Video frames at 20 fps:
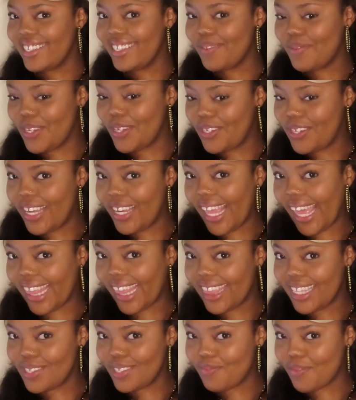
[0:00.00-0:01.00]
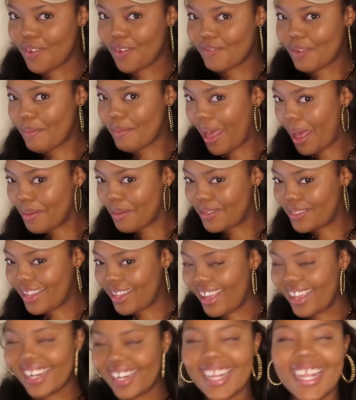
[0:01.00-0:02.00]
Where'd you get this from
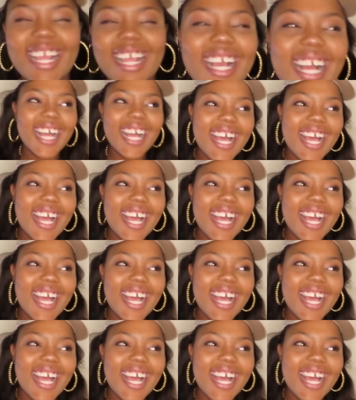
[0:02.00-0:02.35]
Amazon?